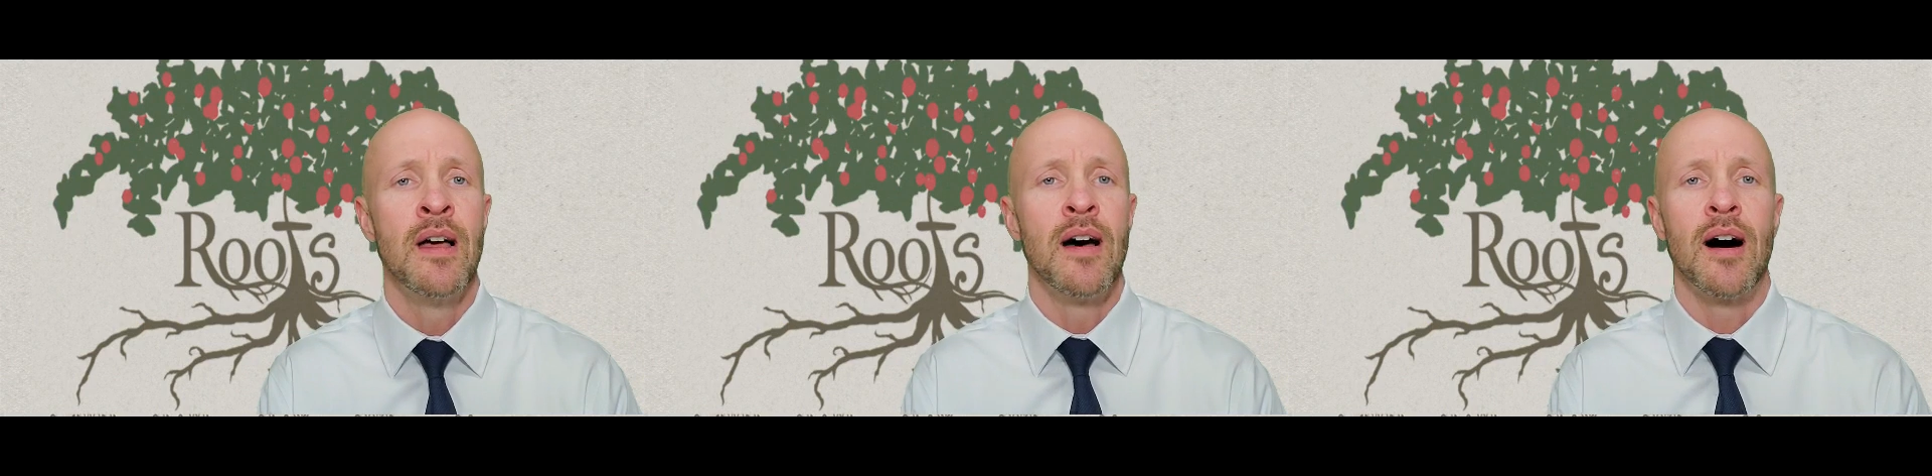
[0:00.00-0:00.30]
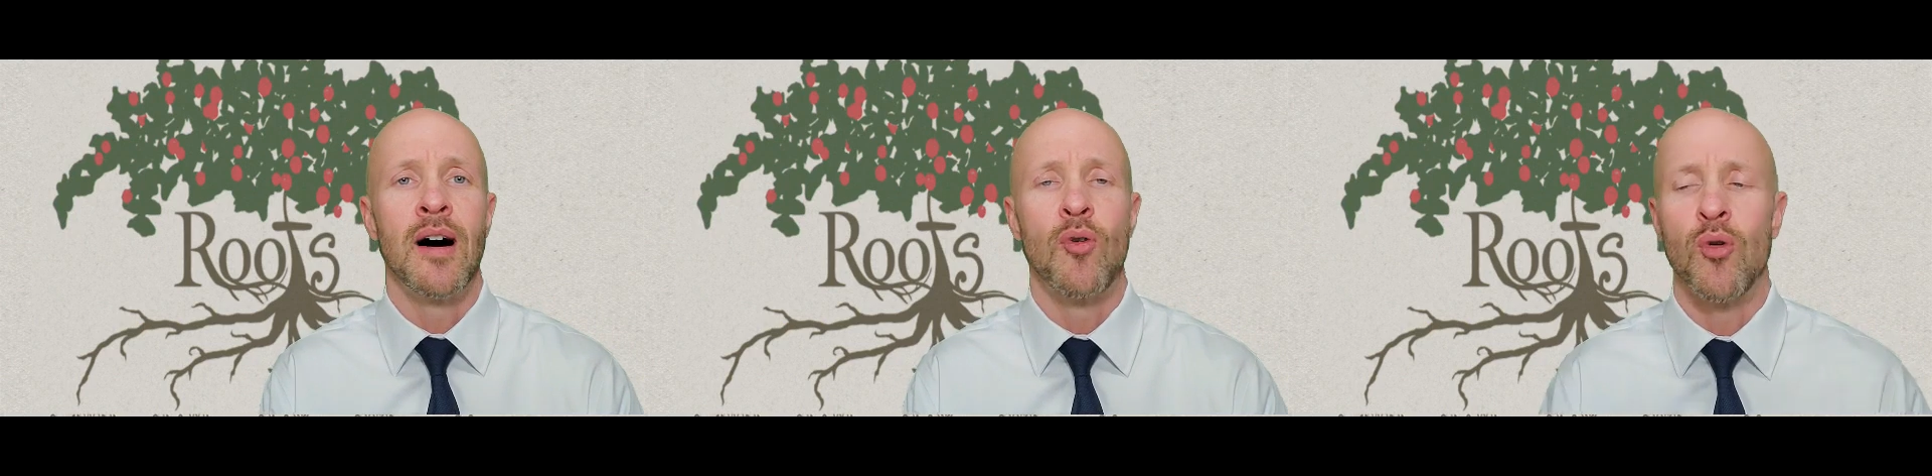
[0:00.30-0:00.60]

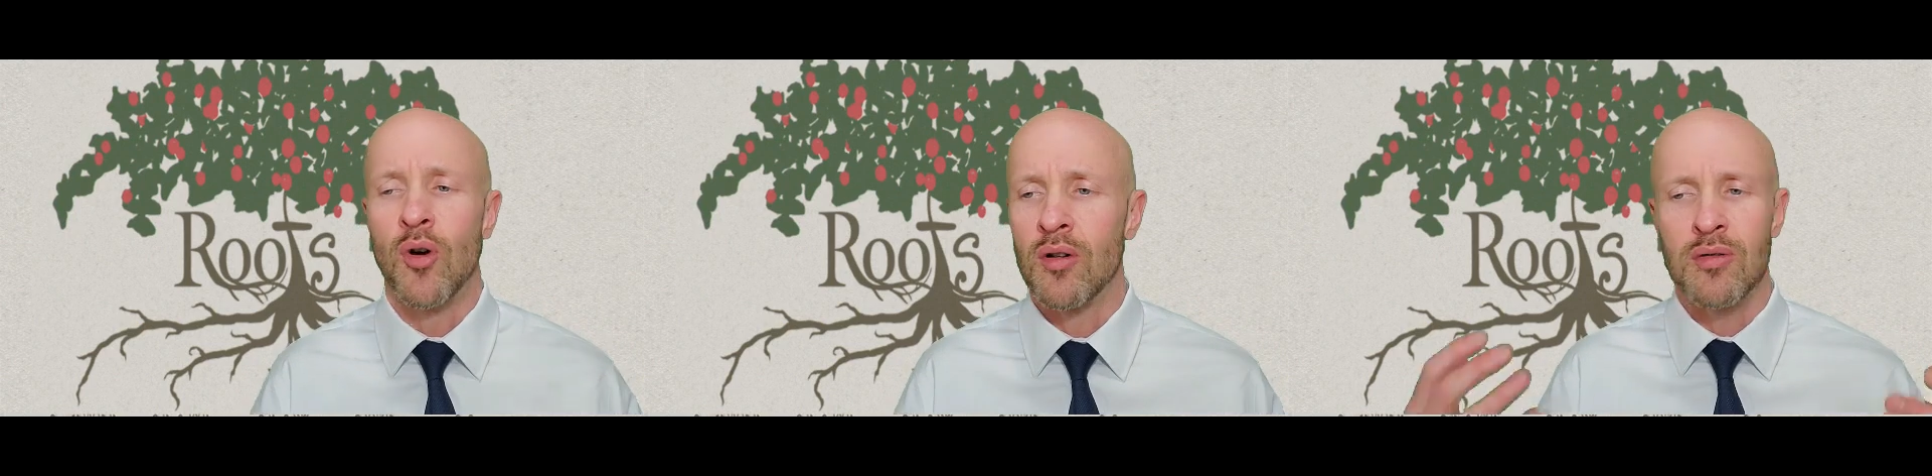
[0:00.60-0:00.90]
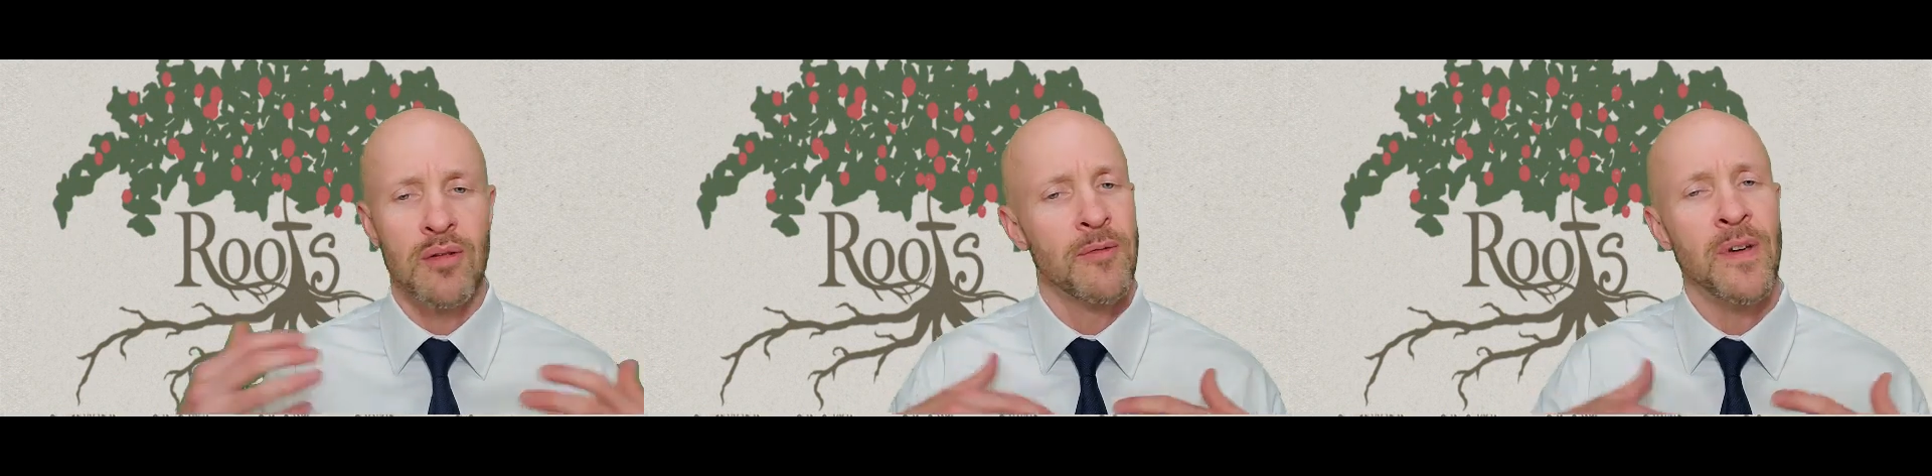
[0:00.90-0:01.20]

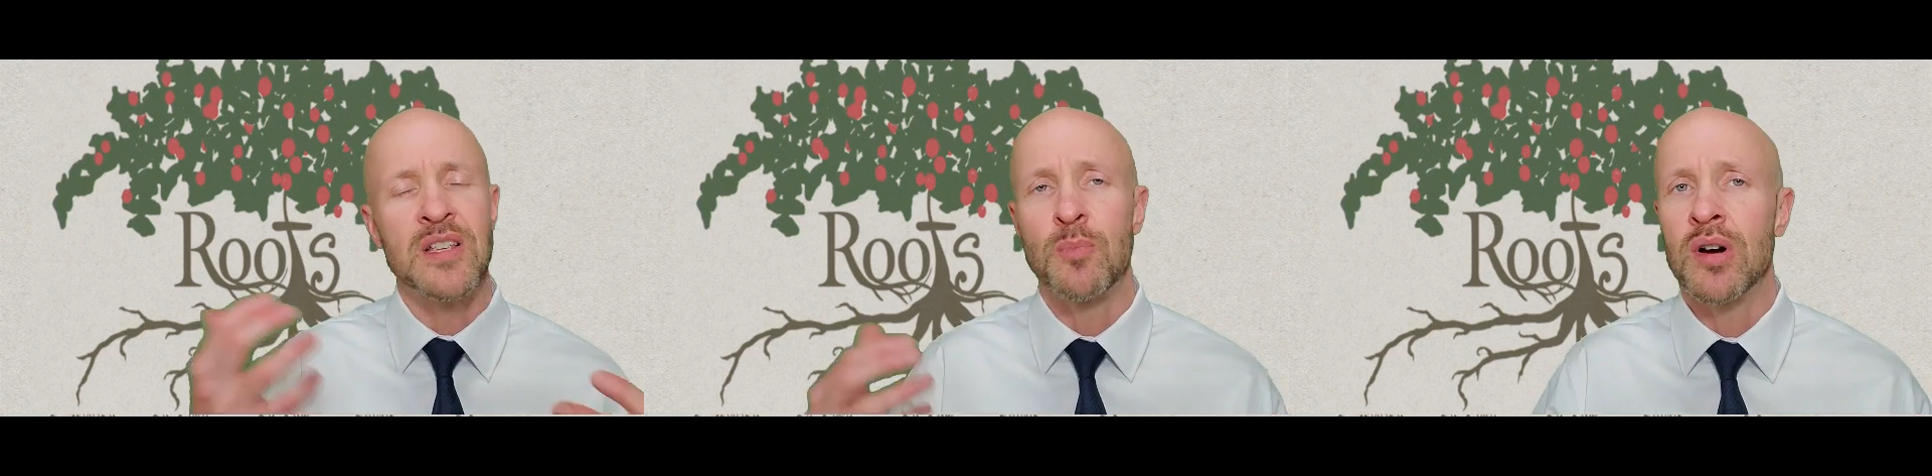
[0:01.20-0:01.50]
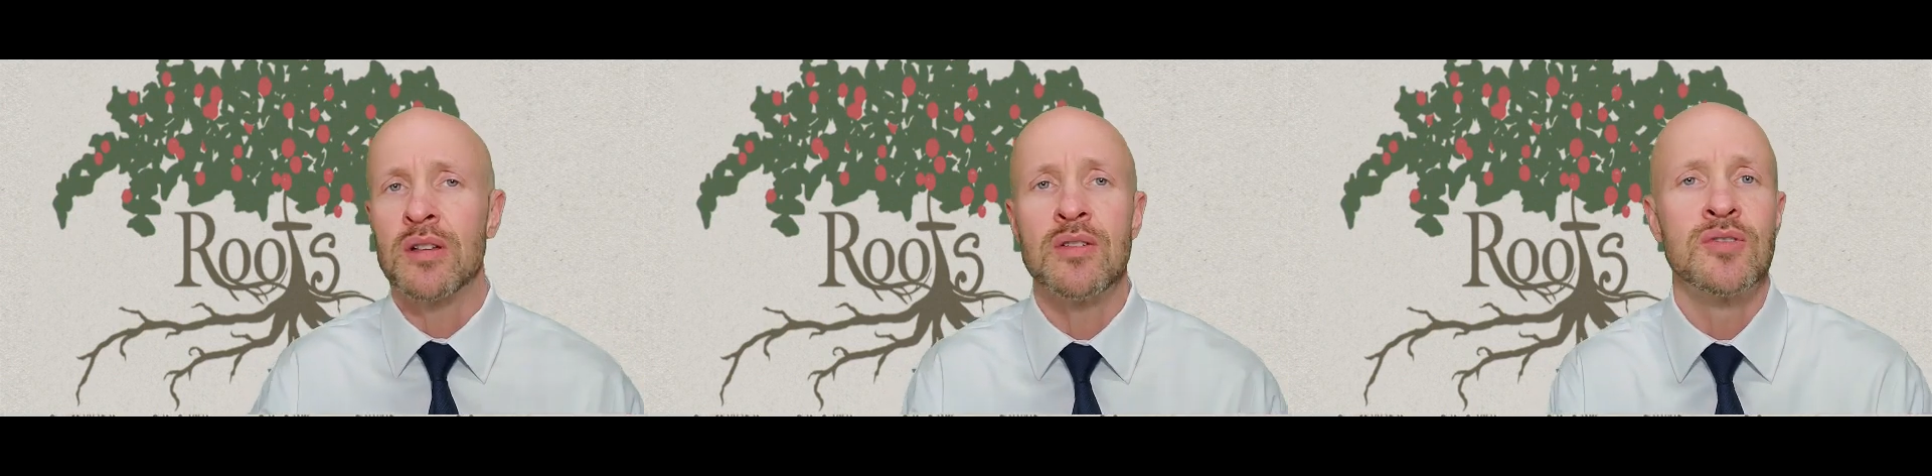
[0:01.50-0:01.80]
or
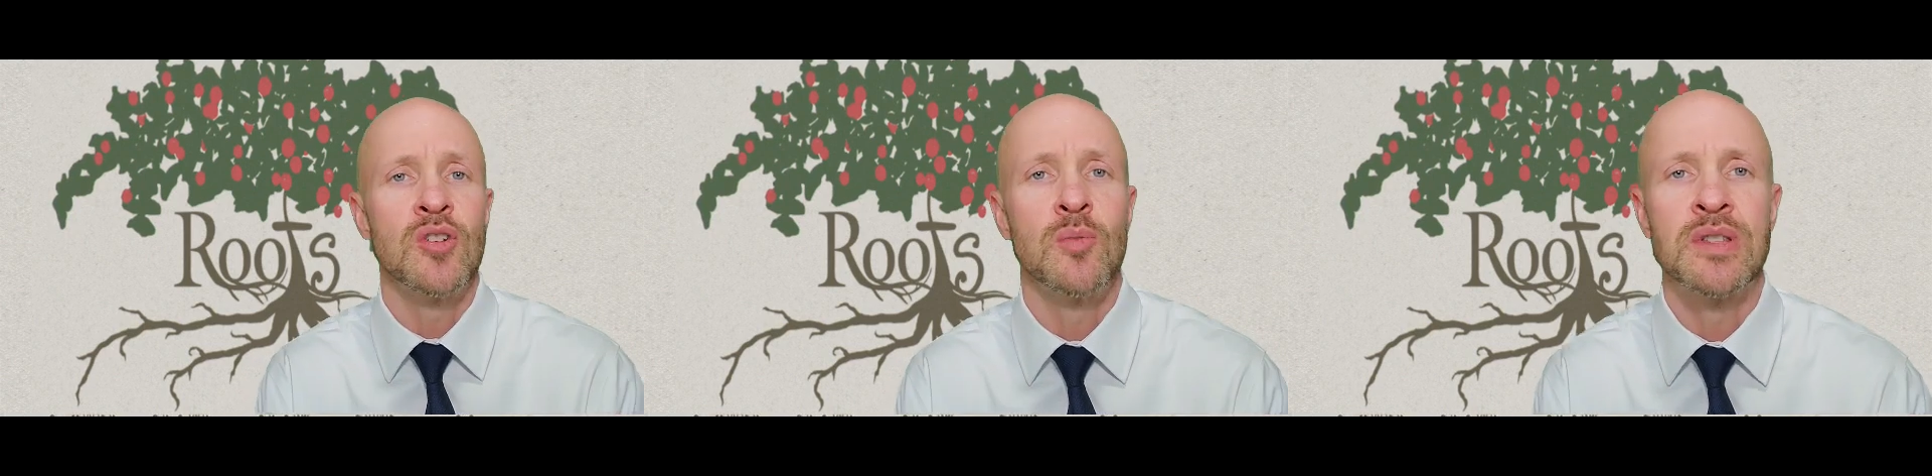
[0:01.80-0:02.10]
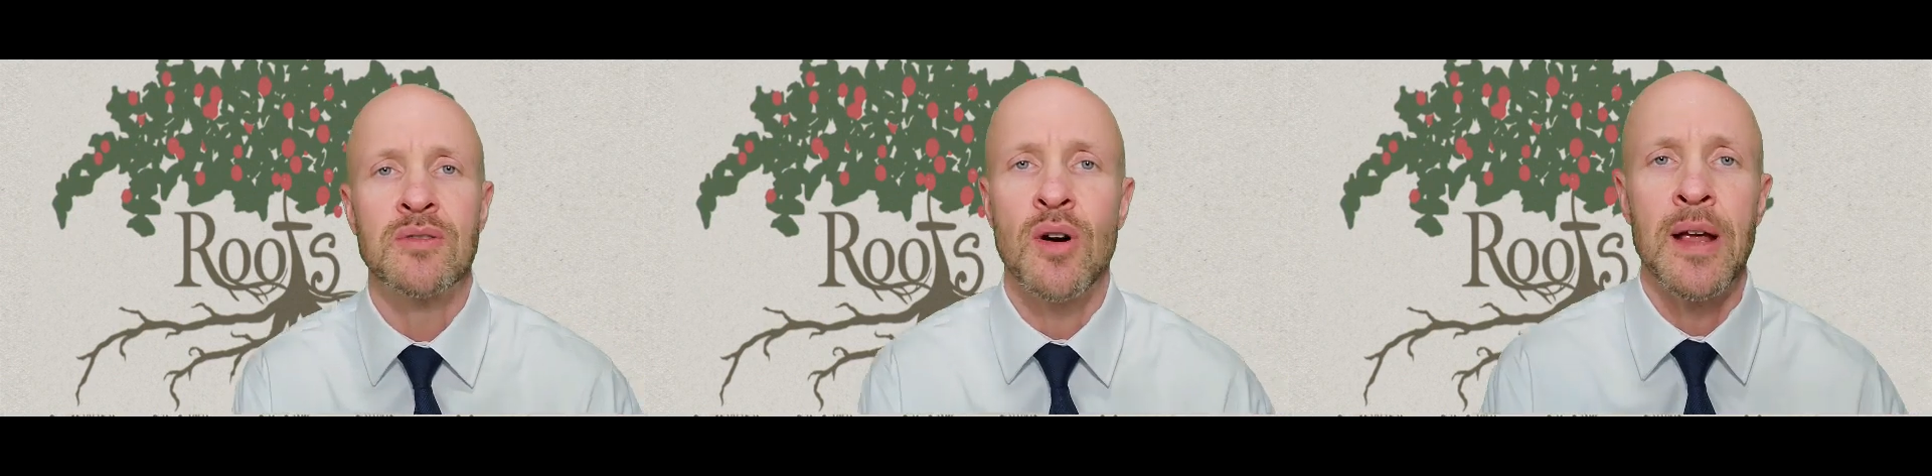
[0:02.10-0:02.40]
Facebook and YouTube.
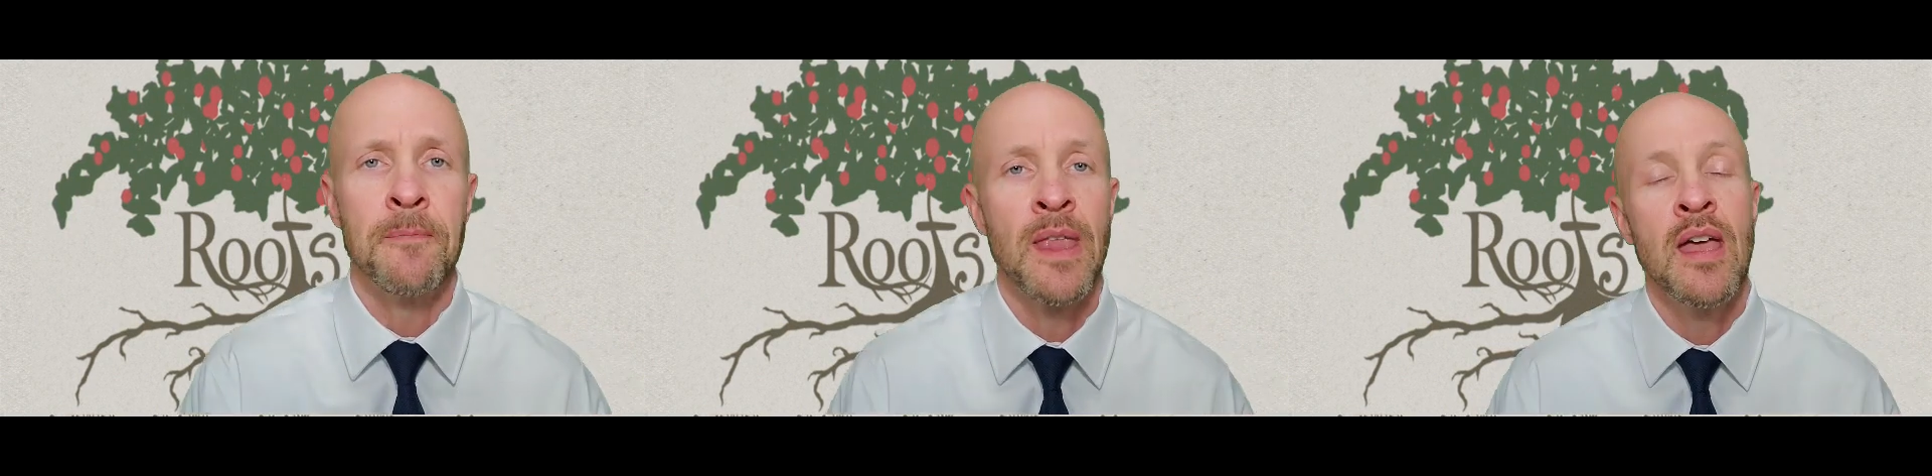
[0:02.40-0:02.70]
It's great.